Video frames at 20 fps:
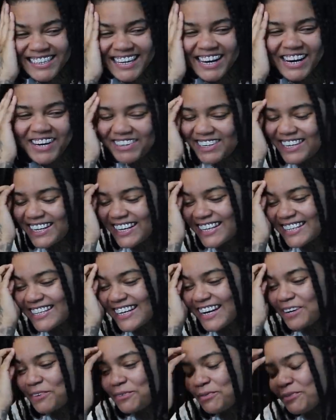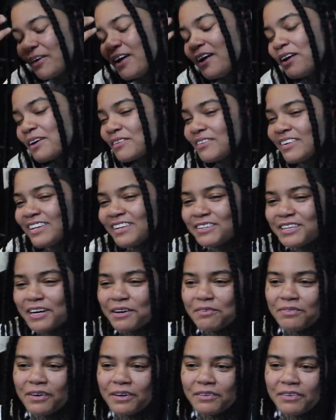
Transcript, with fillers: That's usually at the top. Yeah, like, fuck. You say all... fuck